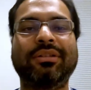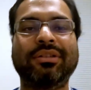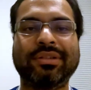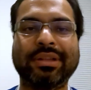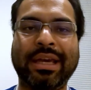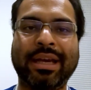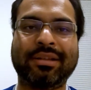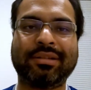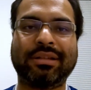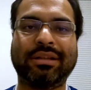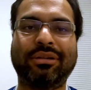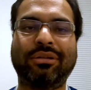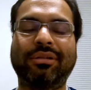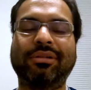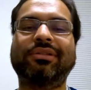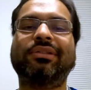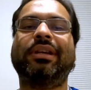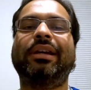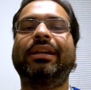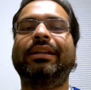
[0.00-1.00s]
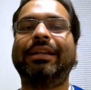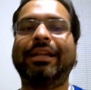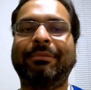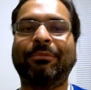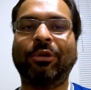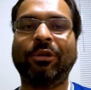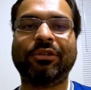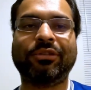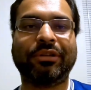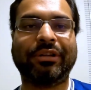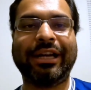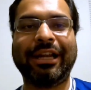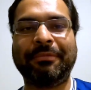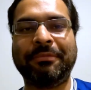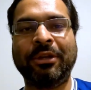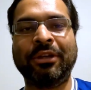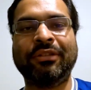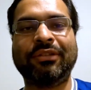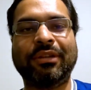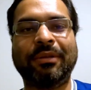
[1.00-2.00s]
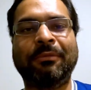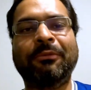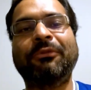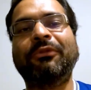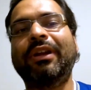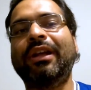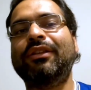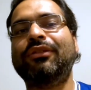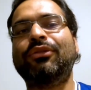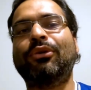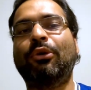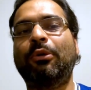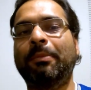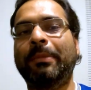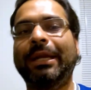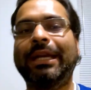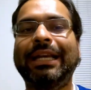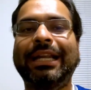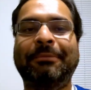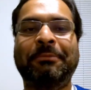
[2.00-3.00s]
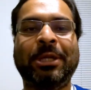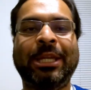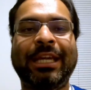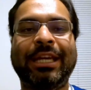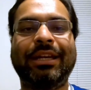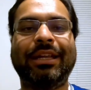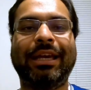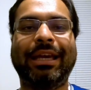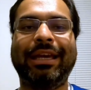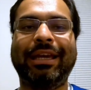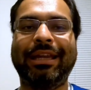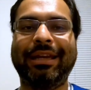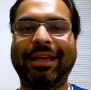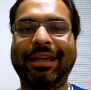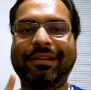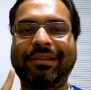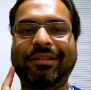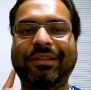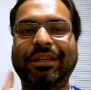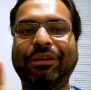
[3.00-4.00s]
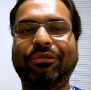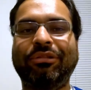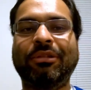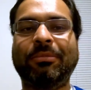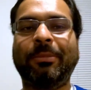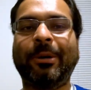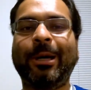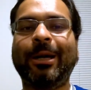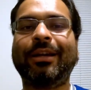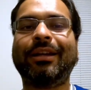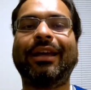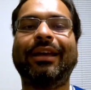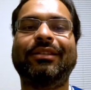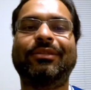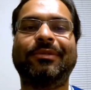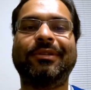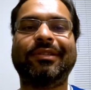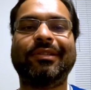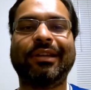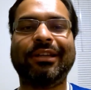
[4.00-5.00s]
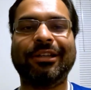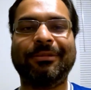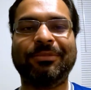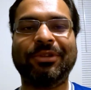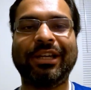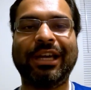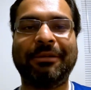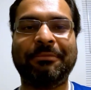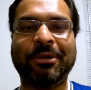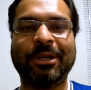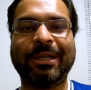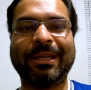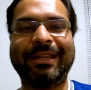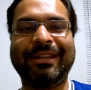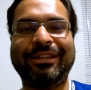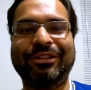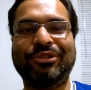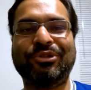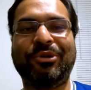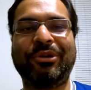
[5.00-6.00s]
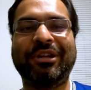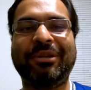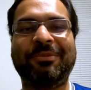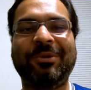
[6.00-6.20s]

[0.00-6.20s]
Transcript: snacks are all set. I'm also grabbing some fresh homemade lemonade, and I'll see you in the park as we set up the hammock and enjoy a